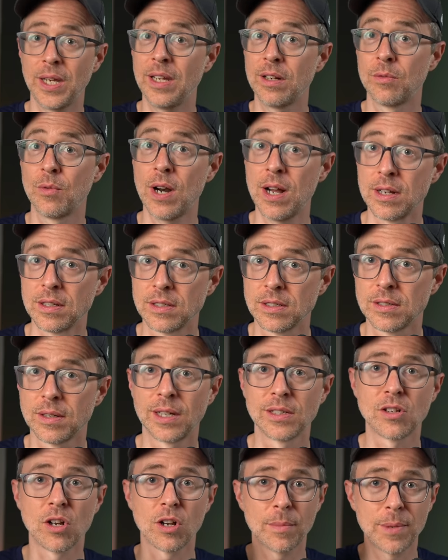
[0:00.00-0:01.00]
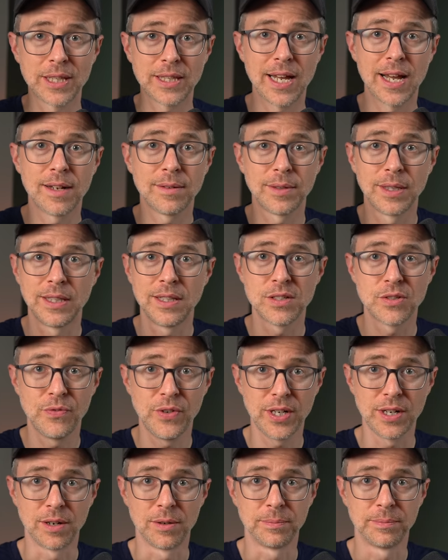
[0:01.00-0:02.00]
in Rust. I'll talk about that in this
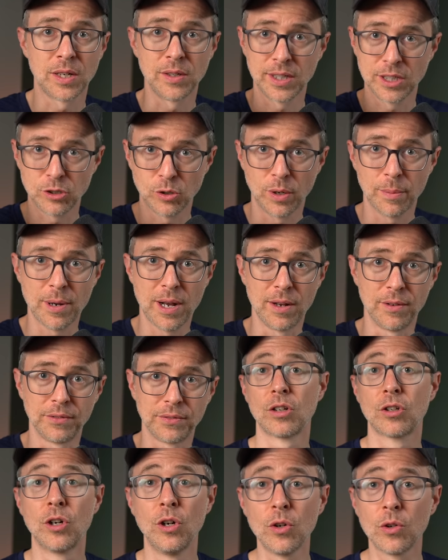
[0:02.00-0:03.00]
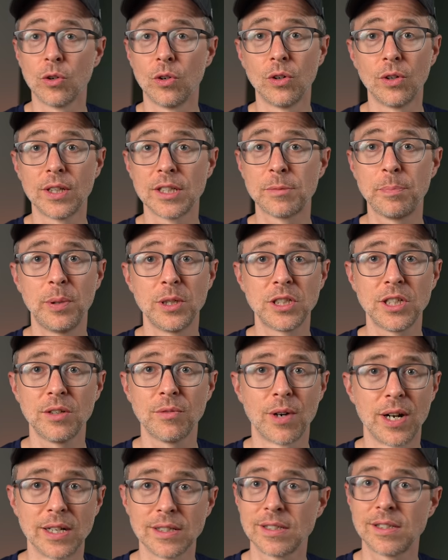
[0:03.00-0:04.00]
video. I'll link to it above. Google is pushing
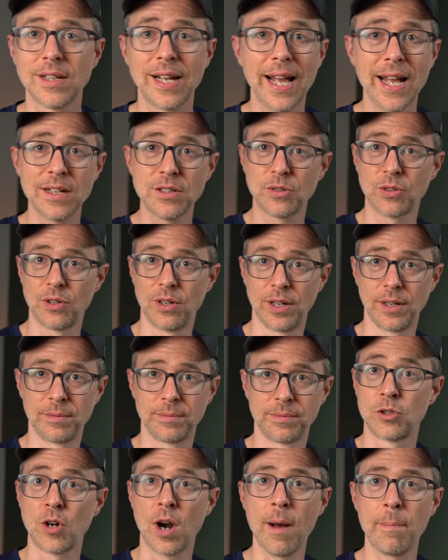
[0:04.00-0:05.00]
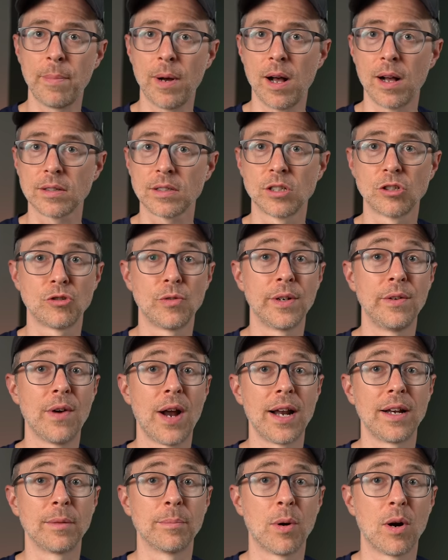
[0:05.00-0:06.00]
Rust to Android. Dropbox is
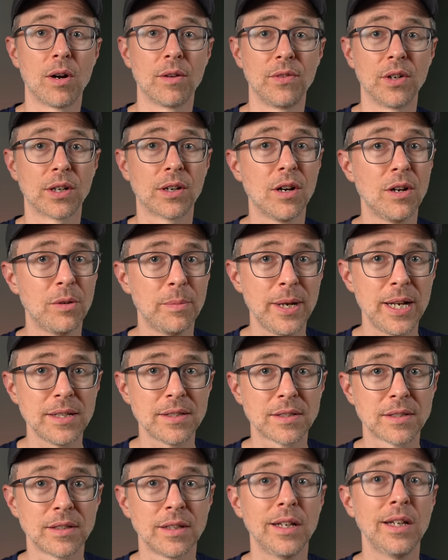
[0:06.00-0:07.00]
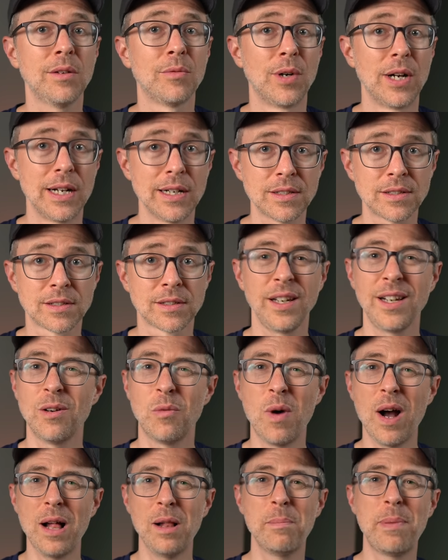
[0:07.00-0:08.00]
rewriting part of their codebase in Rust. And a
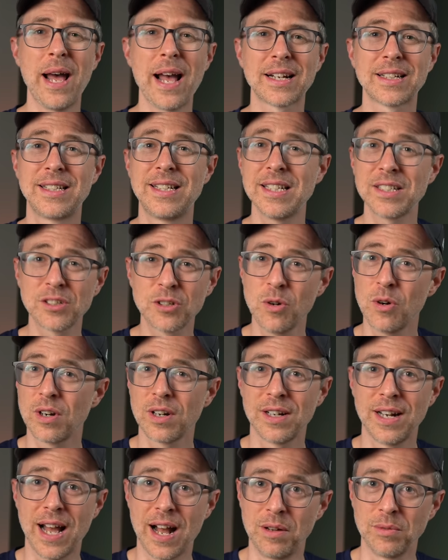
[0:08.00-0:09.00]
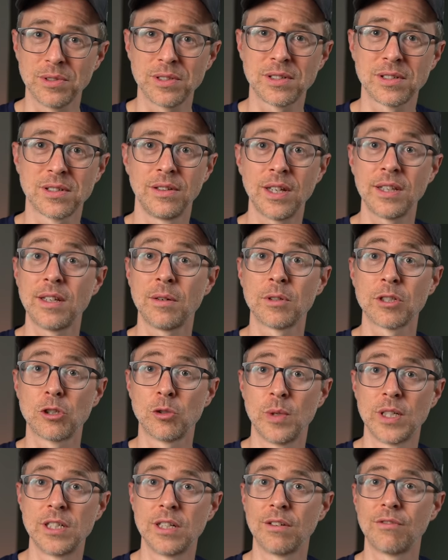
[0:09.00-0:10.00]
while back, Discord announced that they were
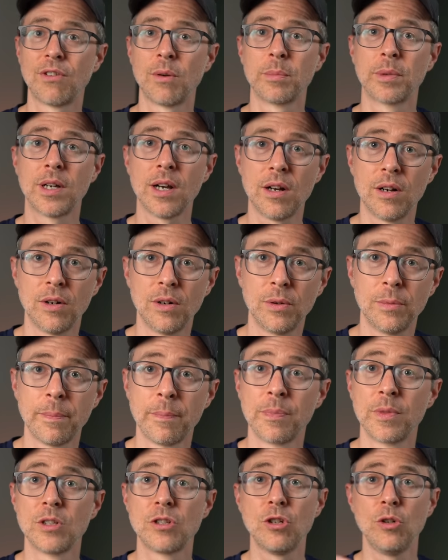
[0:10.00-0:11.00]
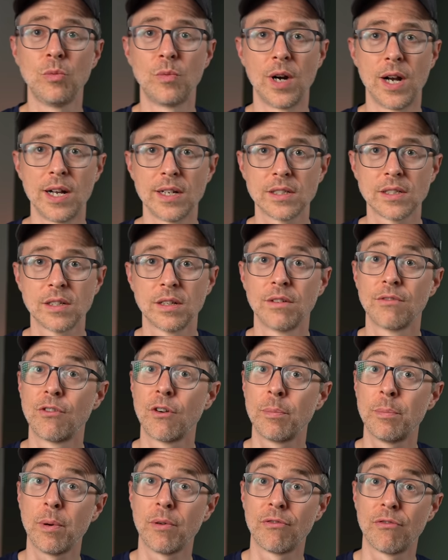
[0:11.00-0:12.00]
switching from Go to Rust for
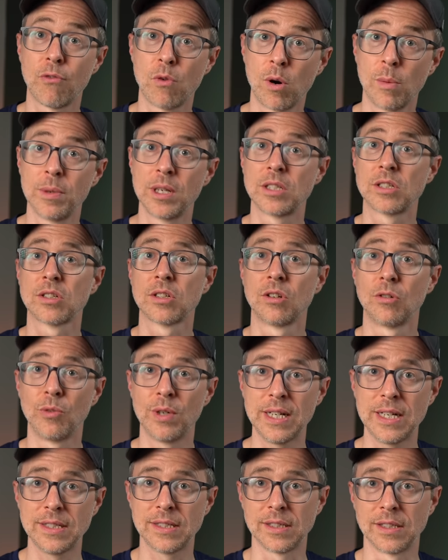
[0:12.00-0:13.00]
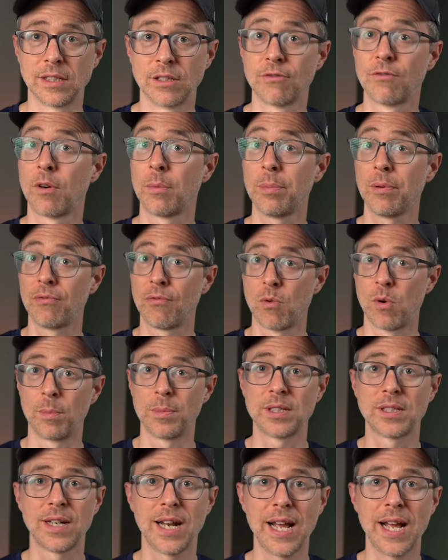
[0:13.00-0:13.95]
performance reasons, for performance